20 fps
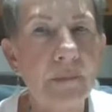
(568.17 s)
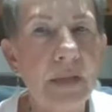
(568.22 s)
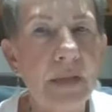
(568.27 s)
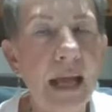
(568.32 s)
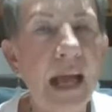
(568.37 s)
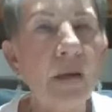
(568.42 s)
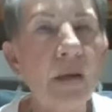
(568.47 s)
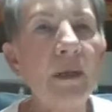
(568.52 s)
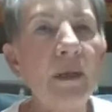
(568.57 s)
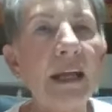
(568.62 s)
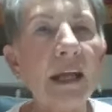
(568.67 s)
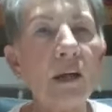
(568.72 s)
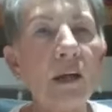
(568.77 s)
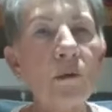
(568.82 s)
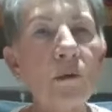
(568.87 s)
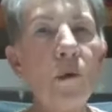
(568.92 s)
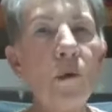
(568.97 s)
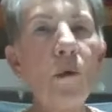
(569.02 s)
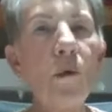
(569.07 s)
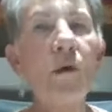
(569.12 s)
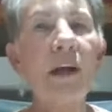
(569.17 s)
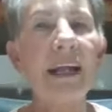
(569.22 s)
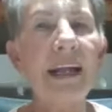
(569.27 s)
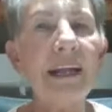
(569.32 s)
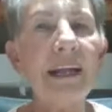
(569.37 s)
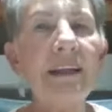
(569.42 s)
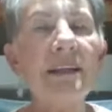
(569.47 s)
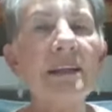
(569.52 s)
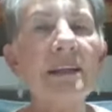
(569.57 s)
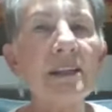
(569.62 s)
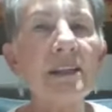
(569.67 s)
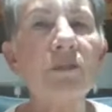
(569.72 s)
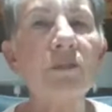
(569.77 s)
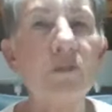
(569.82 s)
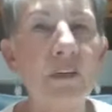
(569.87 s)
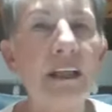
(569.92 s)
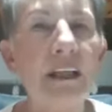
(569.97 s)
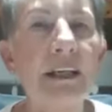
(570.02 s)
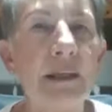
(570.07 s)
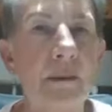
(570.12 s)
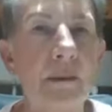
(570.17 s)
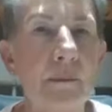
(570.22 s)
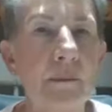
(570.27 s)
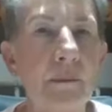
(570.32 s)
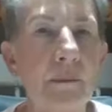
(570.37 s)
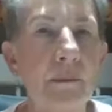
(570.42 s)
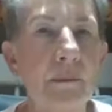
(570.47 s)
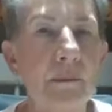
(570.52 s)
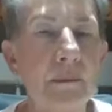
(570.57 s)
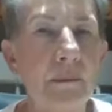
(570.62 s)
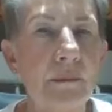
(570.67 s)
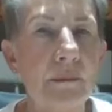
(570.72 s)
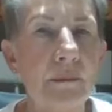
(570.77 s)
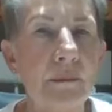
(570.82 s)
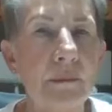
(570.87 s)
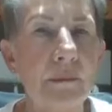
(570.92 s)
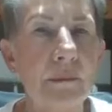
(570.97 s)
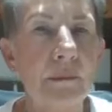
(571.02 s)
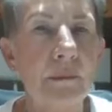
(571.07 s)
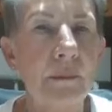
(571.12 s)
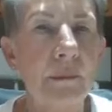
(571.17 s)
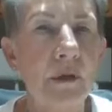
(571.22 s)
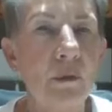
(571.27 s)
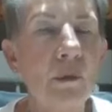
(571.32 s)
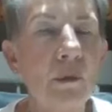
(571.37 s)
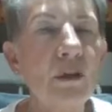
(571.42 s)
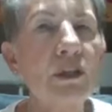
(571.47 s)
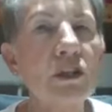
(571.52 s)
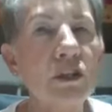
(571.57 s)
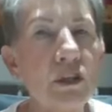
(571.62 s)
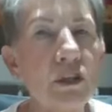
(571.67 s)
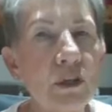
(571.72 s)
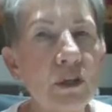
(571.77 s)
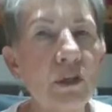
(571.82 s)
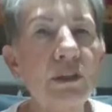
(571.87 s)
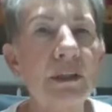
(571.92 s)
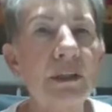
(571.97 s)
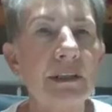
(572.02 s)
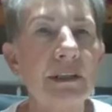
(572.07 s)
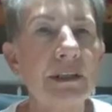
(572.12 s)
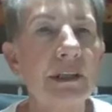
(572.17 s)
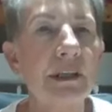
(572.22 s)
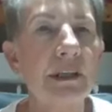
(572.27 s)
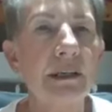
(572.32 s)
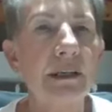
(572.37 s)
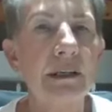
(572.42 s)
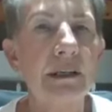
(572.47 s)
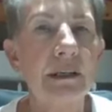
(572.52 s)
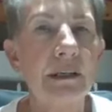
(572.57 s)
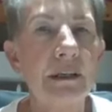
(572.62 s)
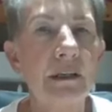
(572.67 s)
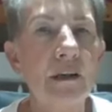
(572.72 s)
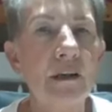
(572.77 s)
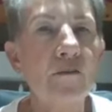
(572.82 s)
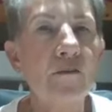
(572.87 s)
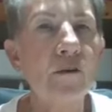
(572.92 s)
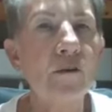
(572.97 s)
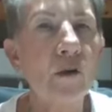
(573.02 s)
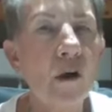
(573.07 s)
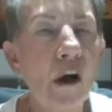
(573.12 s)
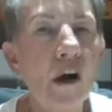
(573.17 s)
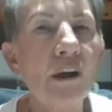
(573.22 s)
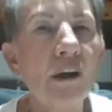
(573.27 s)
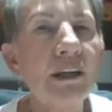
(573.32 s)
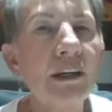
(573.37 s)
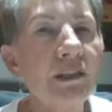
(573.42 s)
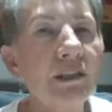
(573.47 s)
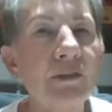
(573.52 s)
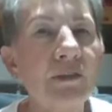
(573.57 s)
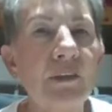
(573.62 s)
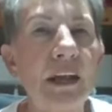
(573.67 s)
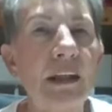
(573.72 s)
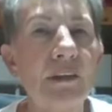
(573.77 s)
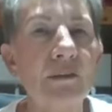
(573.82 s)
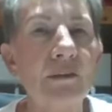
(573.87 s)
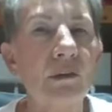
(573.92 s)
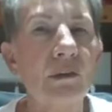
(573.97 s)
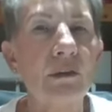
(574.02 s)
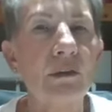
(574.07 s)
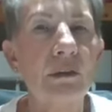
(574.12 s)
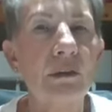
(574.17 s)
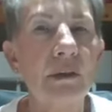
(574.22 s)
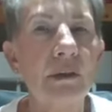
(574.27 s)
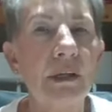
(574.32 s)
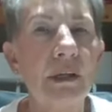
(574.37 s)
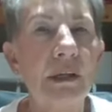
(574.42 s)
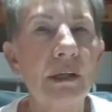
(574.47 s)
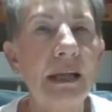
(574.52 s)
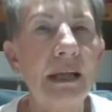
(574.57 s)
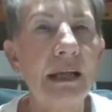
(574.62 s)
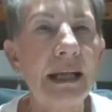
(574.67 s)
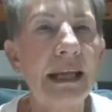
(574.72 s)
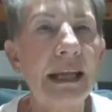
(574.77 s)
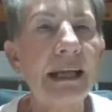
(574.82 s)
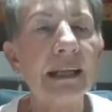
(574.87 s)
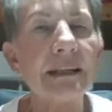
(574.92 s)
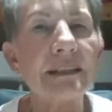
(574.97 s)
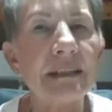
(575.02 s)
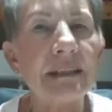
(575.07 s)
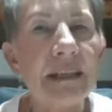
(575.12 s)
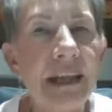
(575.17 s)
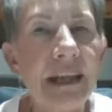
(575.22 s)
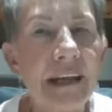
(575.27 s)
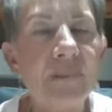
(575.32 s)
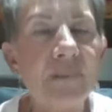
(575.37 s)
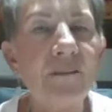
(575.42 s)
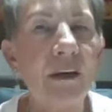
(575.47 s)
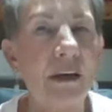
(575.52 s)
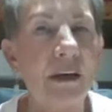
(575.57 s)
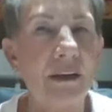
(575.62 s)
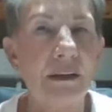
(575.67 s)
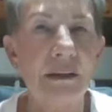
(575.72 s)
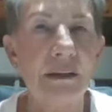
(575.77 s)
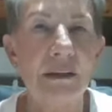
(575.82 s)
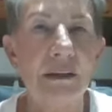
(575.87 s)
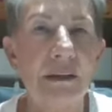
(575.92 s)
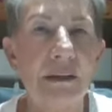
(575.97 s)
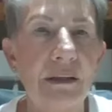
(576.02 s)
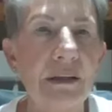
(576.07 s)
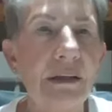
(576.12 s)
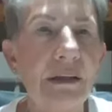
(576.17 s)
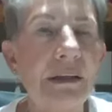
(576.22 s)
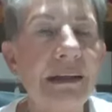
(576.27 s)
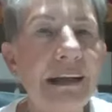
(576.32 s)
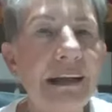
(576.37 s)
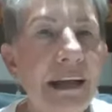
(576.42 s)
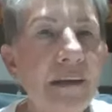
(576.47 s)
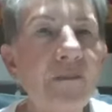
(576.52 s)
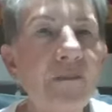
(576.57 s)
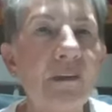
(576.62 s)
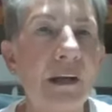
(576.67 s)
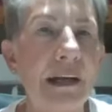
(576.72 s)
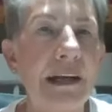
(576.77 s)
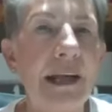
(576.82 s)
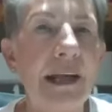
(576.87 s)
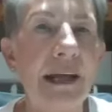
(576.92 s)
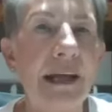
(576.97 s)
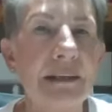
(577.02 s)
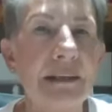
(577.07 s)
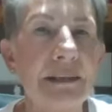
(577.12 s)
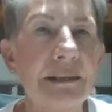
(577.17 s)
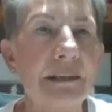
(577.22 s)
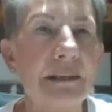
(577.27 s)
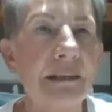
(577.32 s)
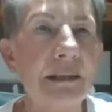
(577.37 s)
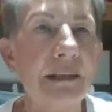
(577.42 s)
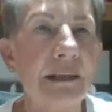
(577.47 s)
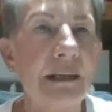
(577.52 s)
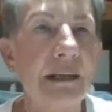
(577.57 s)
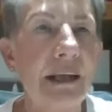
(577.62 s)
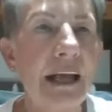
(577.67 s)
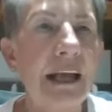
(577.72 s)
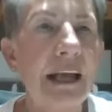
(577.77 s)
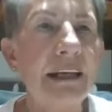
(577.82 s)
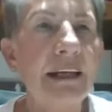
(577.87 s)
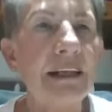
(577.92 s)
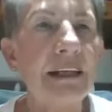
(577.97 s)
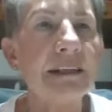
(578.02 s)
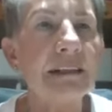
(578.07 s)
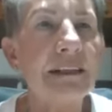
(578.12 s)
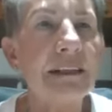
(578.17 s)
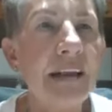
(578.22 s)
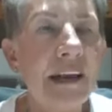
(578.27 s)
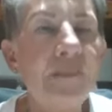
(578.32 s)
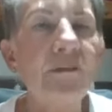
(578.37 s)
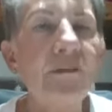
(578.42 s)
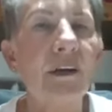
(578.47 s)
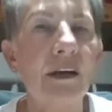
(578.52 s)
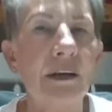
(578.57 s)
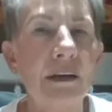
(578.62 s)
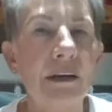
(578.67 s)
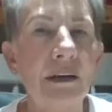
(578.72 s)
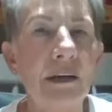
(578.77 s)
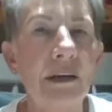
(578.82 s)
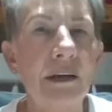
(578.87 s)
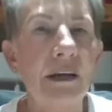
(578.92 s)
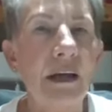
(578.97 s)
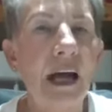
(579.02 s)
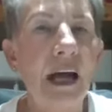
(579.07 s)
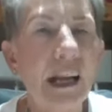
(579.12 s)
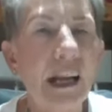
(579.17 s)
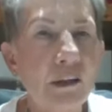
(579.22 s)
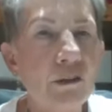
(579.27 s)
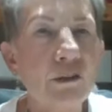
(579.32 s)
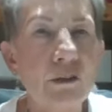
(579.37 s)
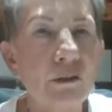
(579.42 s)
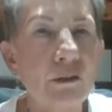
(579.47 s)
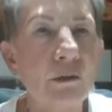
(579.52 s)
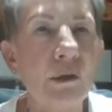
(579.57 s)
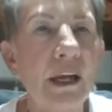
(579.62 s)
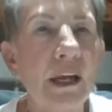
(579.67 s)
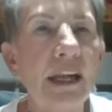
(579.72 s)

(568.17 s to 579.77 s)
And we can walk in this freedom with a certainty for God is faithful. He is never, never late, and He is never untrue.